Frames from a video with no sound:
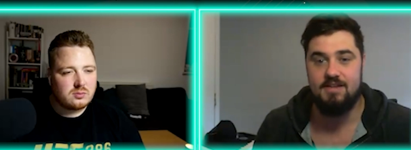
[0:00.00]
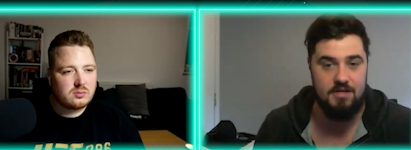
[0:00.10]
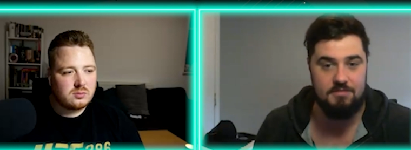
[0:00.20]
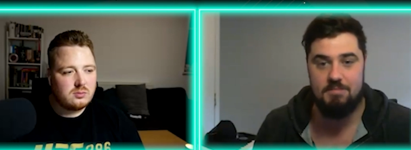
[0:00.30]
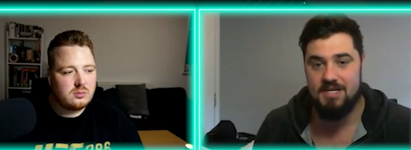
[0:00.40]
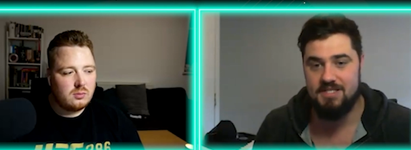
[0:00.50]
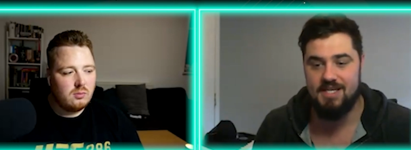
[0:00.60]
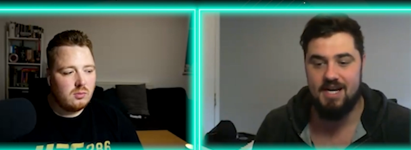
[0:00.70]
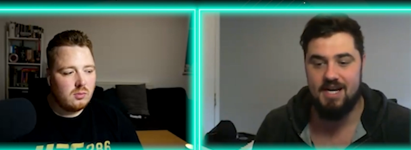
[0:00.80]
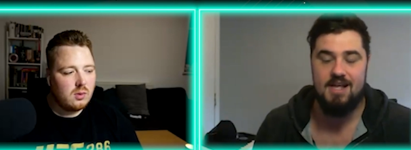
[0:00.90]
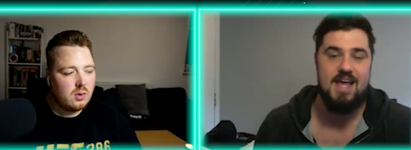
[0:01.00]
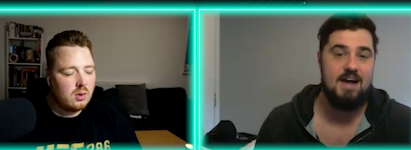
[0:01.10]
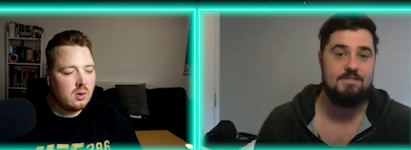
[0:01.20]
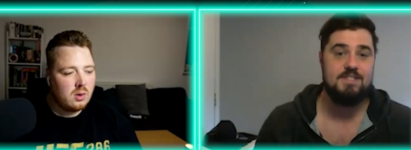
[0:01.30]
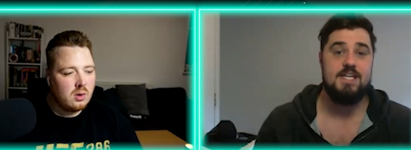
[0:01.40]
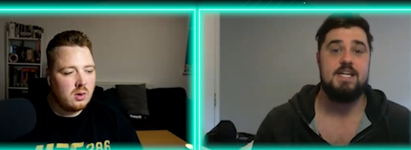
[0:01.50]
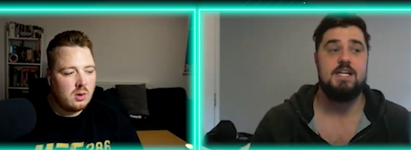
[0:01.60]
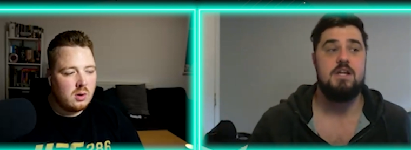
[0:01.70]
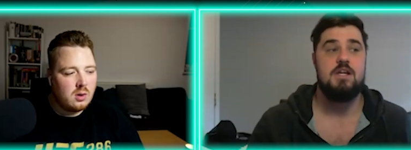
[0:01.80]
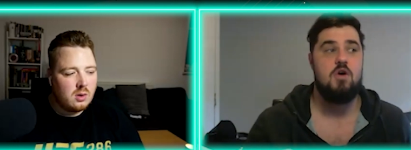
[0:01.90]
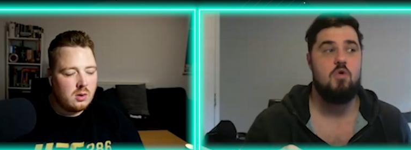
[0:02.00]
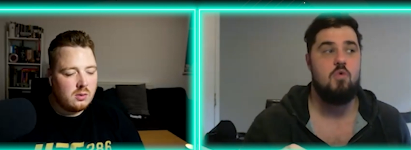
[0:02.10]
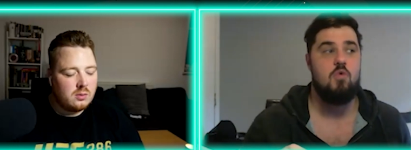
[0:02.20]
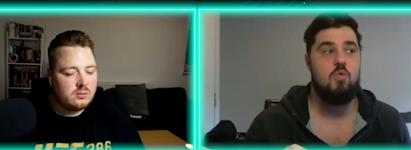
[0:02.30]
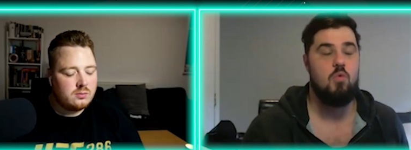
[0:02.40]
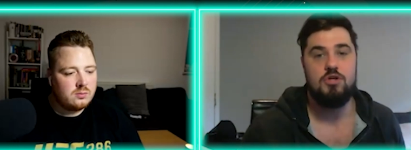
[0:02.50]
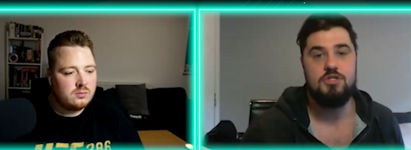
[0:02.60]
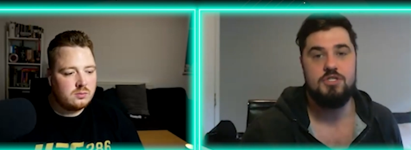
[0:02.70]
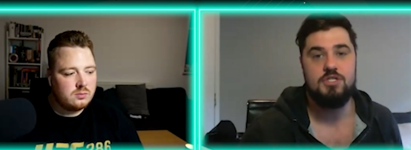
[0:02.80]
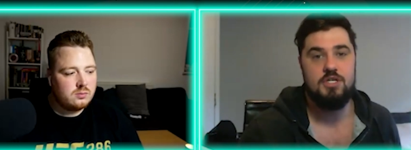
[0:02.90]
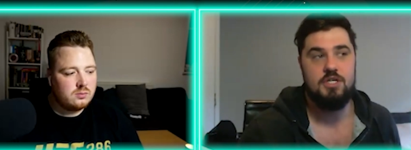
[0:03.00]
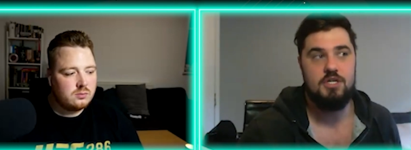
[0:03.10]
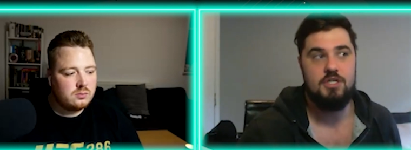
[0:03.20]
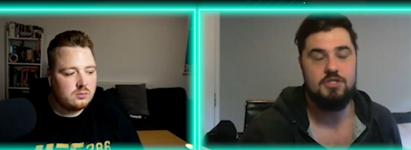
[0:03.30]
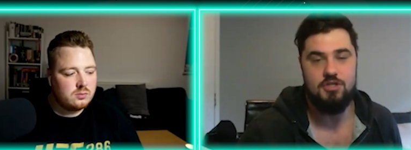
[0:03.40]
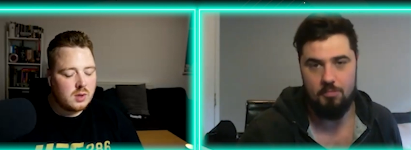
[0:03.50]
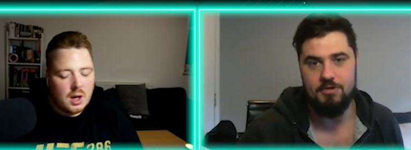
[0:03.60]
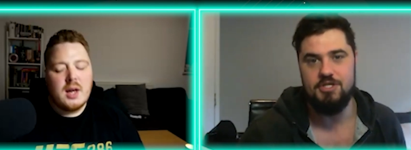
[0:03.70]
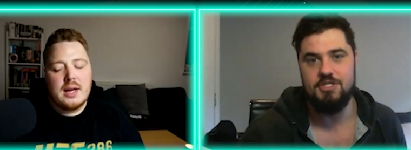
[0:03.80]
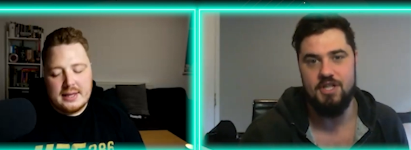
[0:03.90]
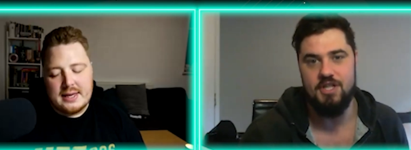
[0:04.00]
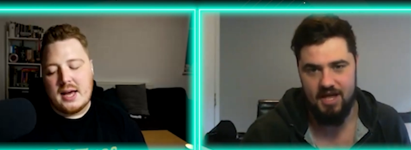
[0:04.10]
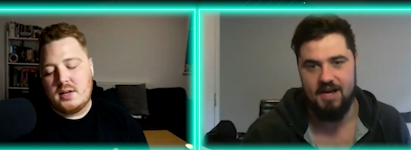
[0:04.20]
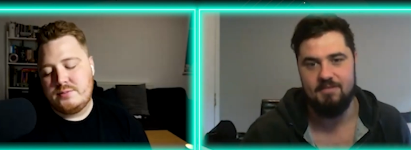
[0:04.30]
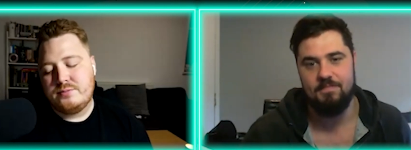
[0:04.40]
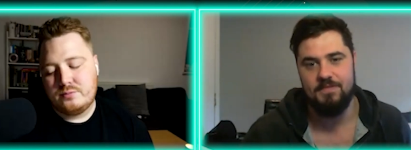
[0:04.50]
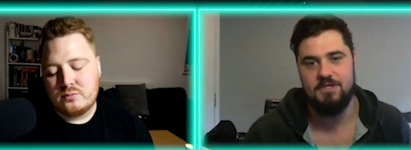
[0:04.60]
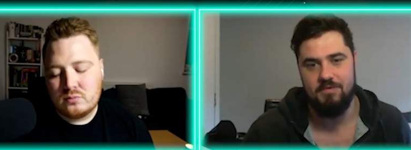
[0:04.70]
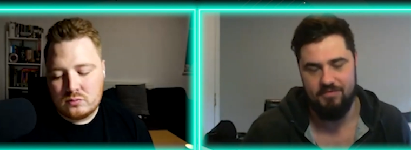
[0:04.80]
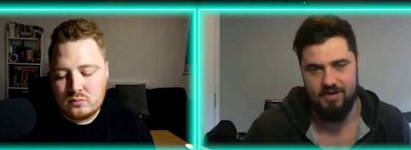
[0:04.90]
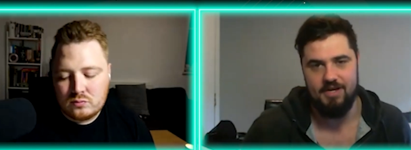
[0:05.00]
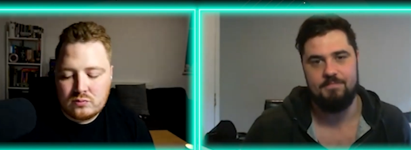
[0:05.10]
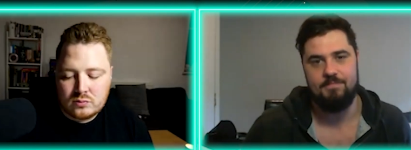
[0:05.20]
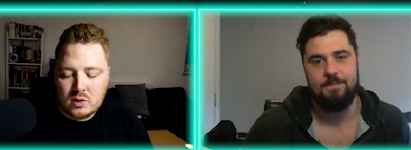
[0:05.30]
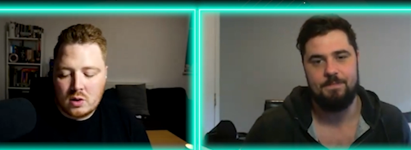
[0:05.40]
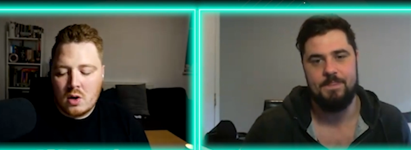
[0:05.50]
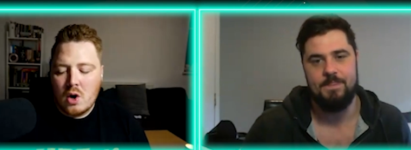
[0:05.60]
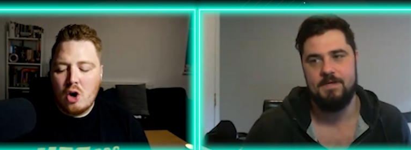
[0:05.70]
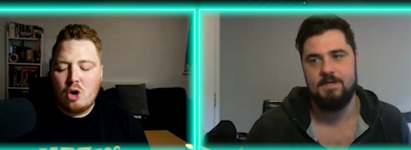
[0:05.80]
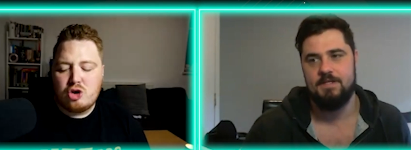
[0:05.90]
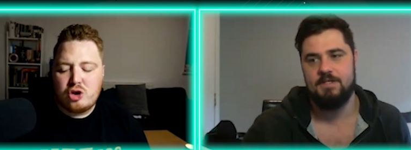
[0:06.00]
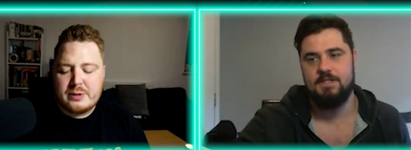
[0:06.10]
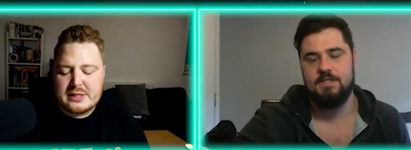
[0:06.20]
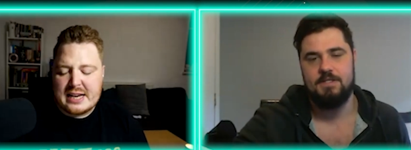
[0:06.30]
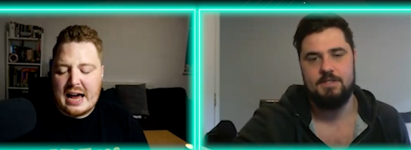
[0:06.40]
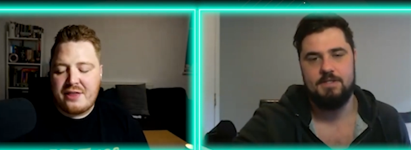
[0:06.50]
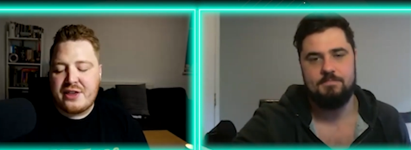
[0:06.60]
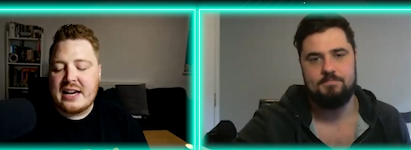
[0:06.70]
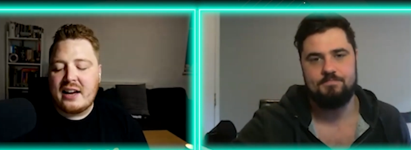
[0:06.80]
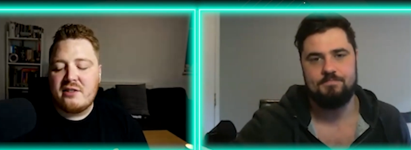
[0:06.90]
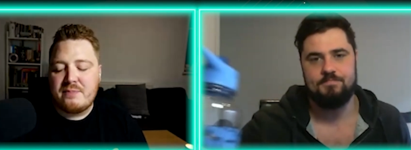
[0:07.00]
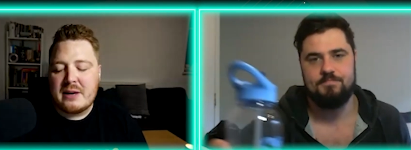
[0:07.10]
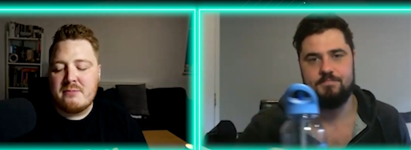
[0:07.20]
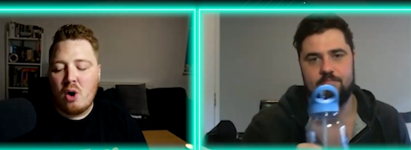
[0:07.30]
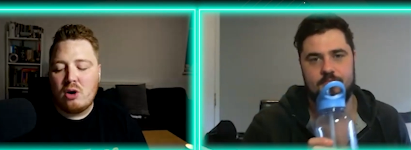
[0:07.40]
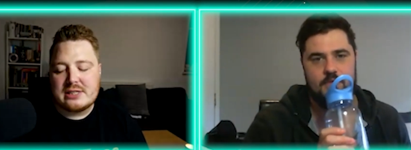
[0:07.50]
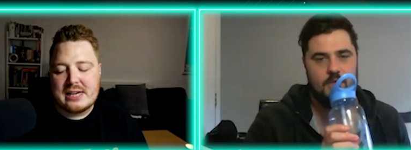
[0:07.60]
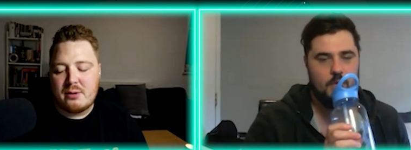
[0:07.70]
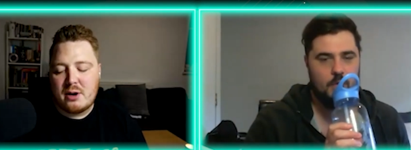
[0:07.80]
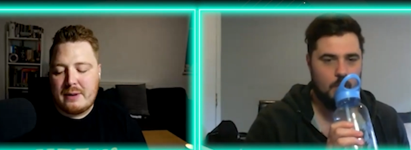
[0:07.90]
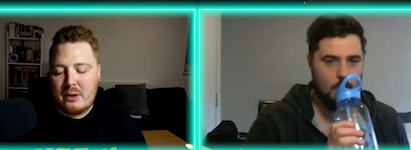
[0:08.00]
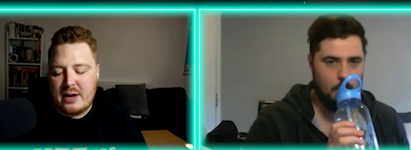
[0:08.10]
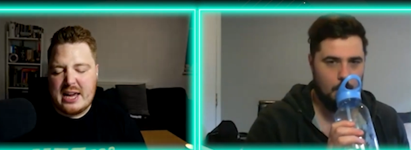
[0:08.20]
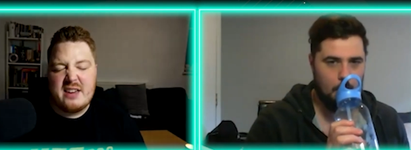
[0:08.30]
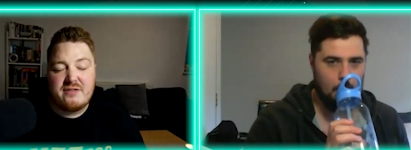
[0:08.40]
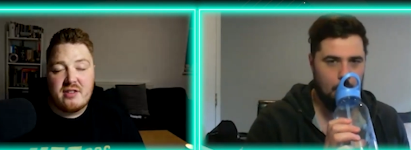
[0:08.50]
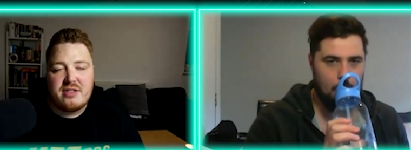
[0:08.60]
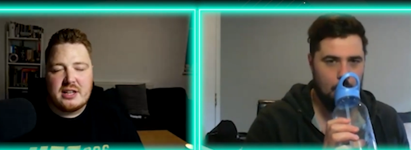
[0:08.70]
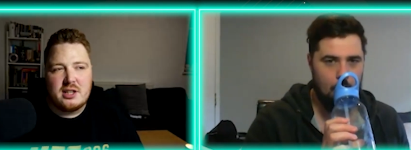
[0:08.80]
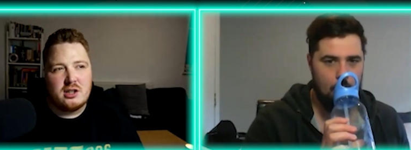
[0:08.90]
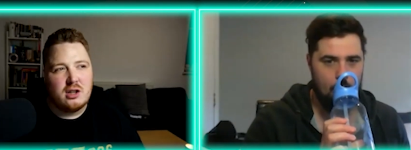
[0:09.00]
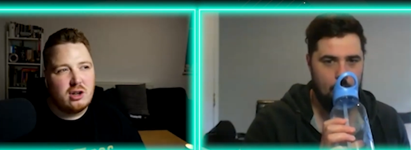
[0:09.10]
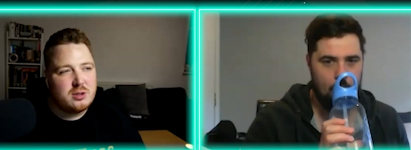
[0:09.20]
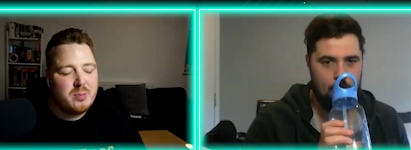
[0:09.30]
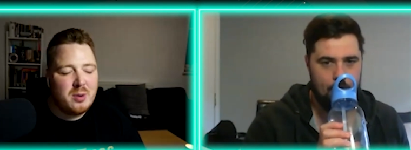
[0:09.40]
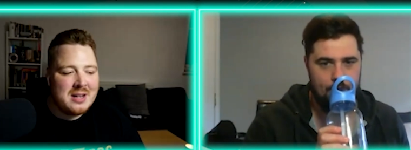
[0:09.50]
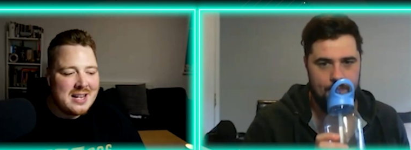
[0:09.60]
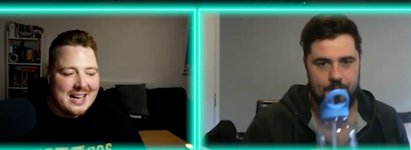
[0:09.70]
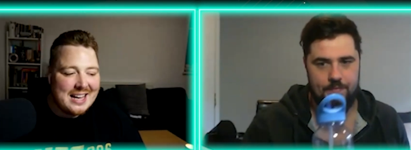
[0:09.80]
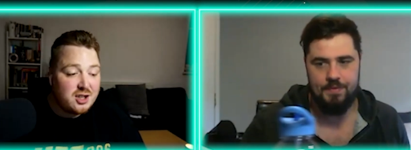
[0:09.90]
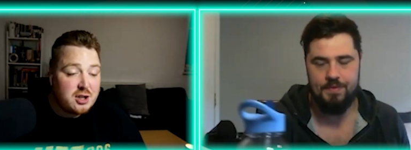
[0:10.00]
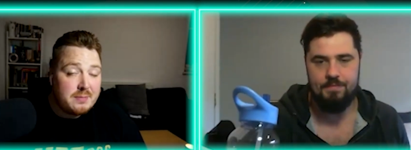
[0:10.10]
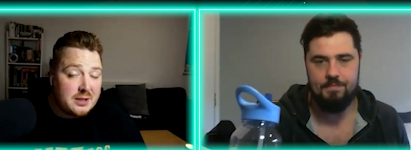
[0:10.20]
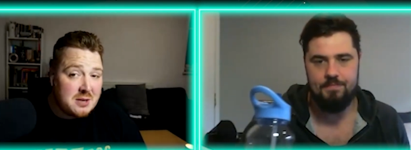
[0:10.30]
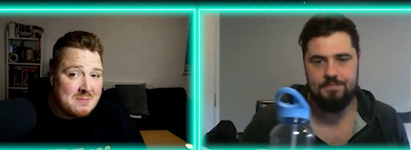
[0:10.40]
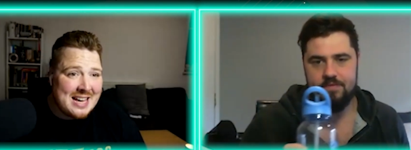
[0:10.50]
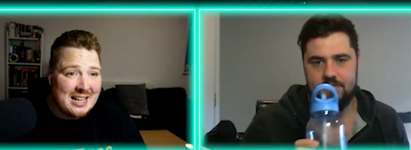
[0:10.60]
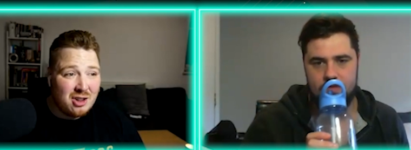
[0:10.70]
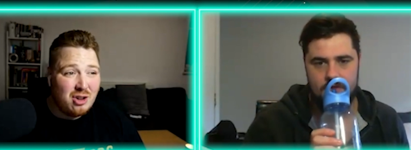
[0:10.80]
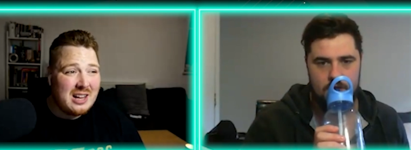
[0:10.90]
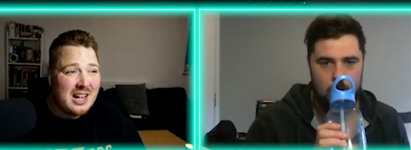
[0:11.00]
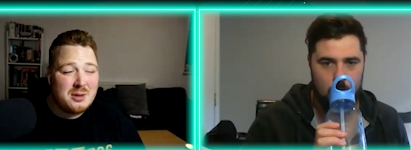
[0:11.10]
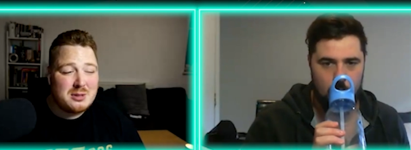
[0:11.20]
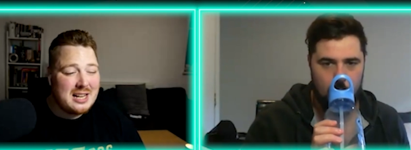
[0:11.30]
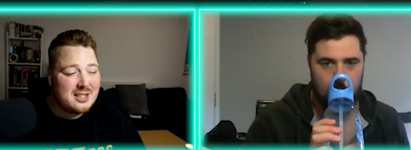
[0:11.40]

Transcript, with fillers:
Speaker 1: as best he can. I've seen worse stoppages than yeah. that. To be fair,
Speaker 2: Hundred percent. I think I'd have been more sour about it if Nathaniel had lost, but to to me, it looked like there was like